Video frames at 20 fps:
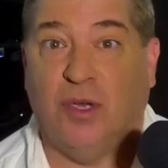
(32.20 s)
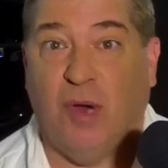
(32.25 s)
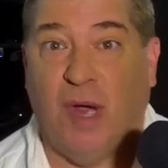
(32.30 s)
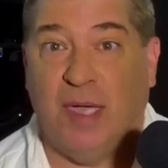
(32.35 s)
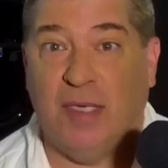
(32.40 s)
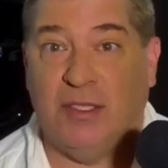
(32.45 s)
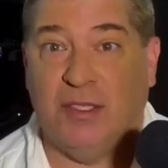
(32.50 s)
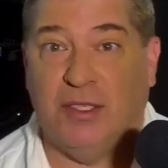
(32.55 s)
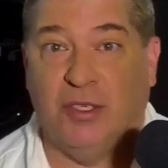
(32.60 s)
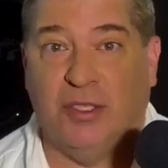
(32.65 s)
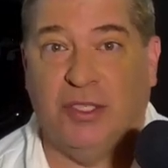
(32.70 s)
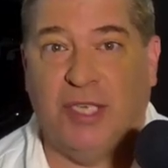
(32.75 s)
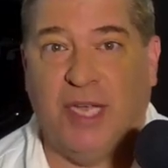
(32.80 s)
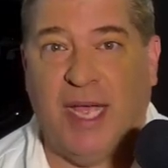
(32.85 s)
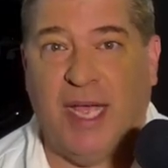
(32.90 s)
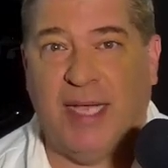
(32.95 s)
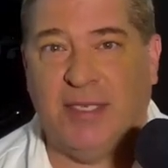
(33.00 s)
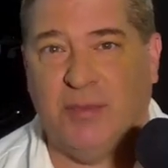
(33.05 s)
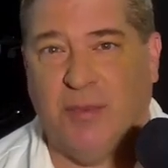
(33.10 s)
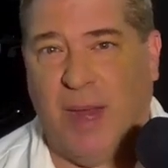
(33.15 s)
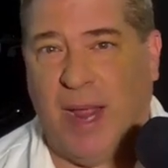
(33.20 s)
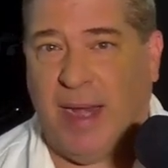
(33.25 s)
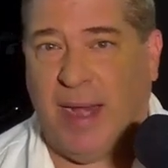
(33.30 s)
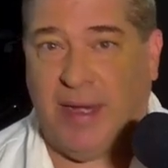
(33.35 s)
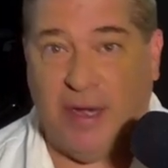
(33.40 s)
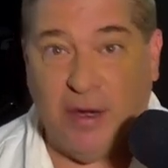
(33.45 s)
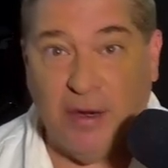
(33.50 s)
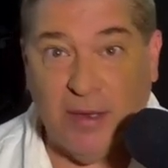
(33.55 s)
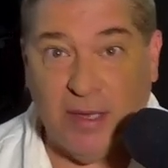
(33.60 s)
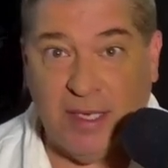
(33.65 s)
across their chest
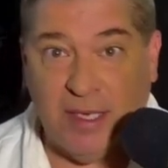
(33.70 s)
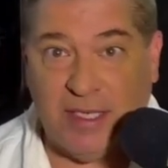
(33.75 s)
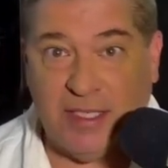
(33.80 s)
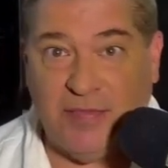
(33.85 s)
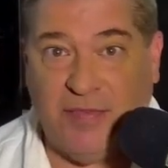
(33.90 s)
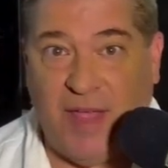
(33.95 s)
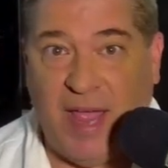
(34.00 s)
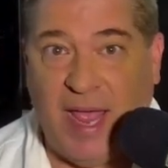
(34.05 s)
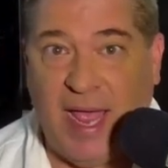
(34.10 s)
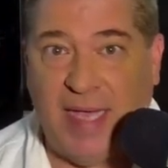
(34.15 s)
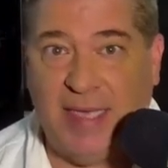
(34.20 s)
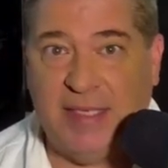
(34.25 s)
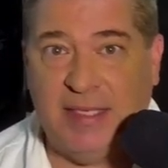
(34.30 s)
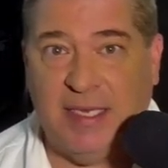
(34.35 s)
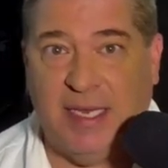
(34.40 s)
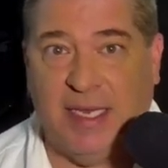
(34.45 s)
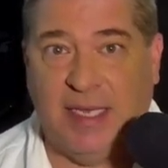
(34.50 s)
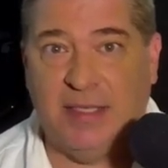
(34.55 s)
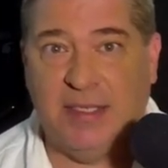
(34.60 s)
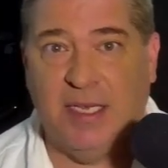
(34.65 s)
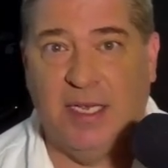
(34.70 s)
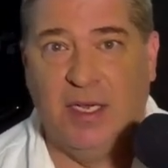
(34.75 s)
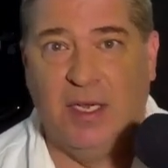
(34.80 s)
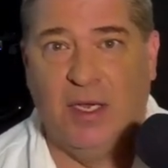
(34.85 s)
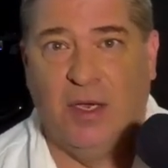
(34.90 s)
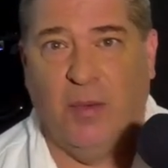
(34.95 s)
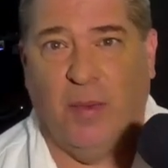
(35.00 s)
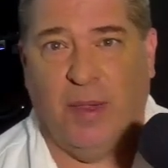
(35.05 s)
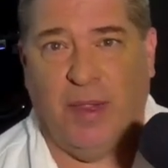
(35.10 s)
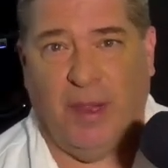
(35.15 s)
ran nearly as fast as
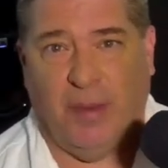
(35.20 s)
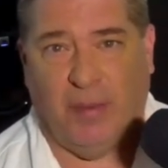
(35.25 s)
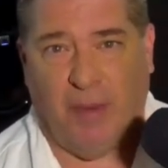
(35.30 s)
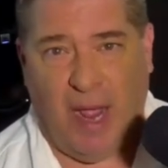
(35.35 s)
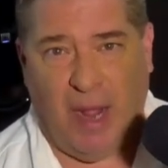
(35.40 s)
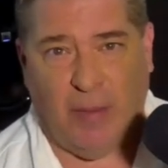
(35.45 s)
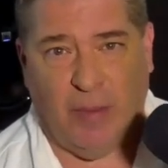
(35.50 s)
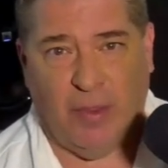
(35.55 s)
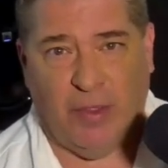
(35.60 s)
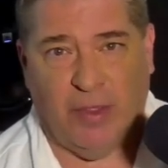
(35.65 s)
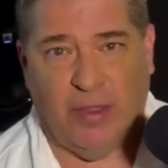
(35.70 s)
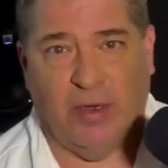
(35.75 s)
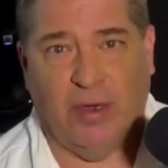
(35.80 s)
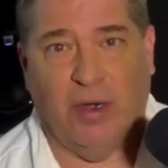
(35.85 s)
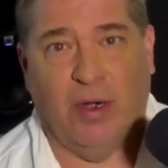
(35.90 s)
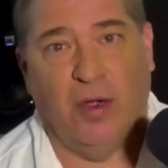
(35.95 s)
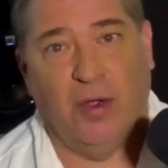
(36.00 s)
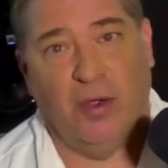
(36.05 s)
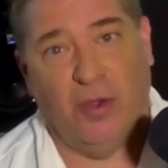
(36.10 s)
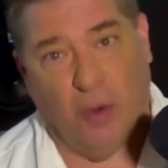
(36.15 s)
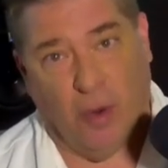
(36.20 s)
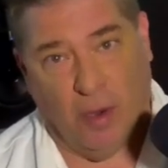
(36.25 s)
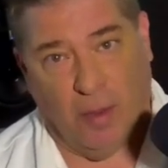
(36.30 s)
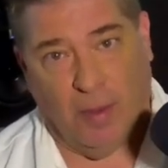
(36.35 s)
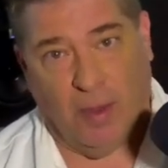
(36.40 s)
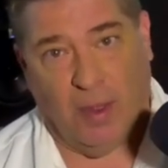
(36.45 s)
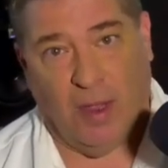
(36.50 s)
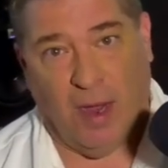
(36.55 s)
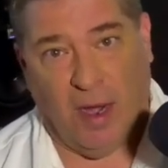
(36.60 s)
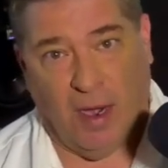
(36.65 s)
when they ran with their
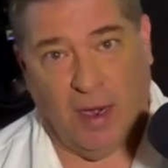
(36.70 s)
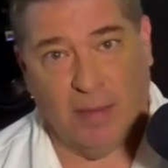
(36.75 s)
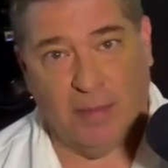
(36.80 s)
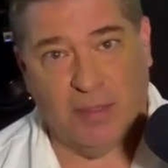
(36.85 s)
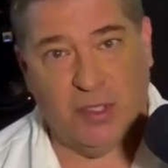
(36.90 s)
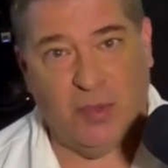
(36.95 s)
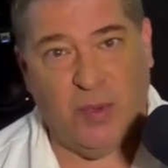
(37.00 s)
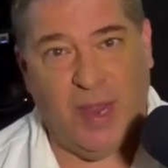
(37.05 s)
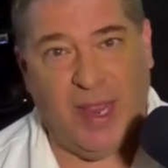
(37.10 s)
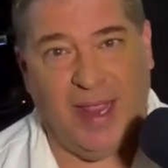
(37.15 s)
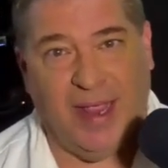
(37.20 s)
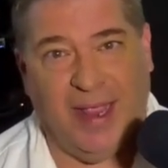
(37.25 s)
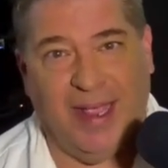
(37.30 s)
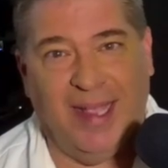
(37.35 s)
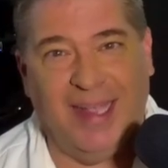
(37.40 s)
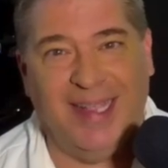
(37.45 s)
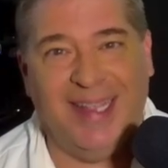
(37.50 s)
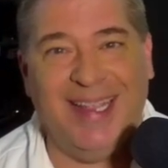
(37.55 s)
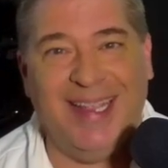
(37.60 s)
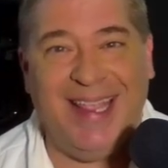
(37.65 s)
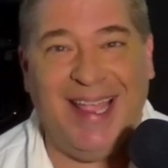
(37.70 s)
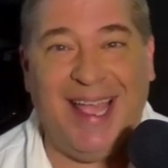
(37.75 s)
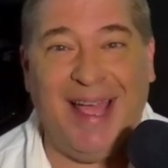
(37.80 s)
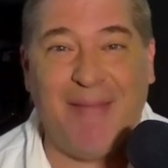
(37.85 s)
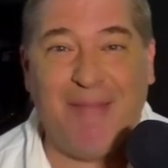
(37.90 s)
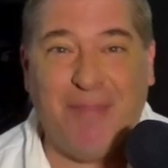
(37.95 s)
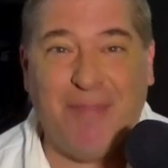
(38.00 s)
normal arm swing. Yeah,